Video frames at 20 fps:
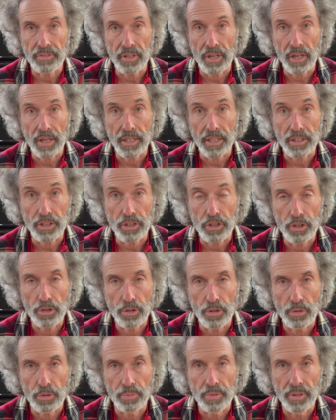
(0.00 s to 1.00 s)

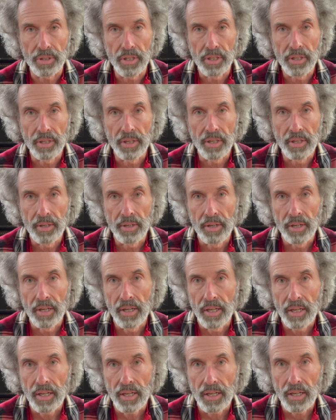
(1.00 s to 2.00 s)
9³.
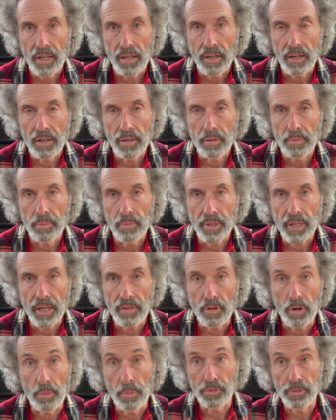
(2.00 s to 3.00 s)
We
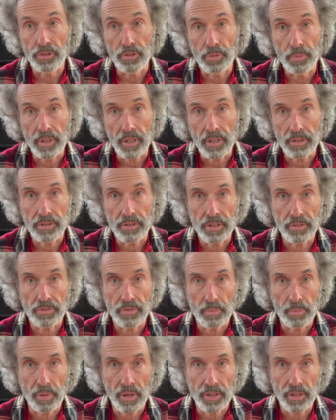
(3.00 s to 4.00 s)
have almost
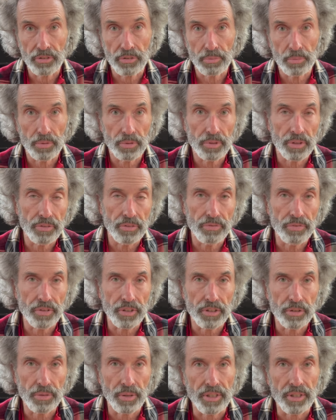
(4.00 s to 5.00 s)
730 possible
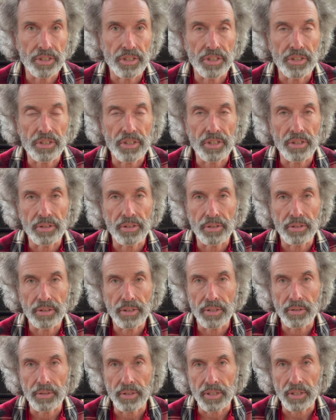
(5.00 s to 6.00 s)
configurations to the
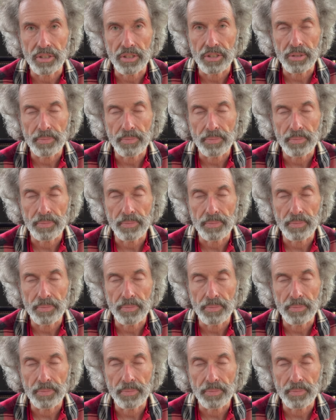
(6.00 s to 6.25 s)
larynx.